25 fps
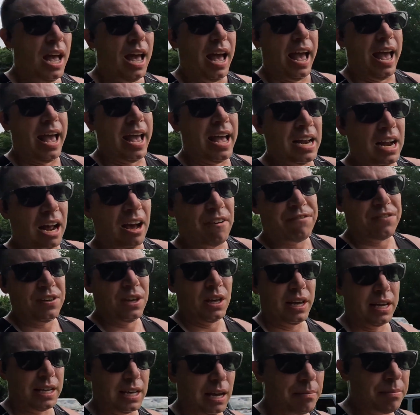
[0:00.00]
and I
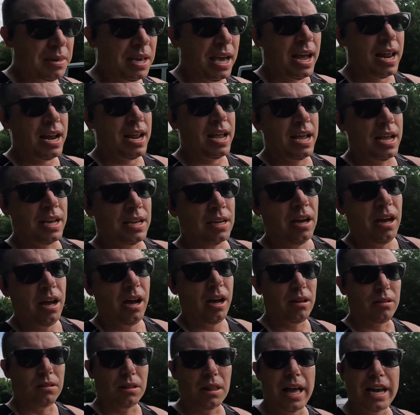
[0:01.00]
feel like I'm getting
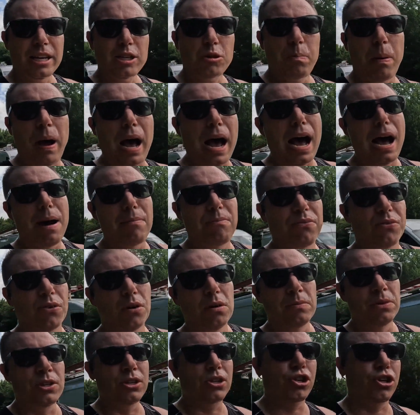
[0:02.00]
less pop
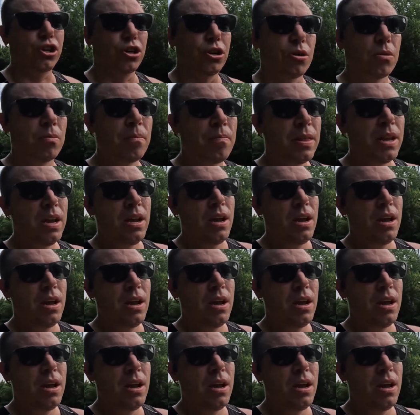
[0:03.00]
from the shoe.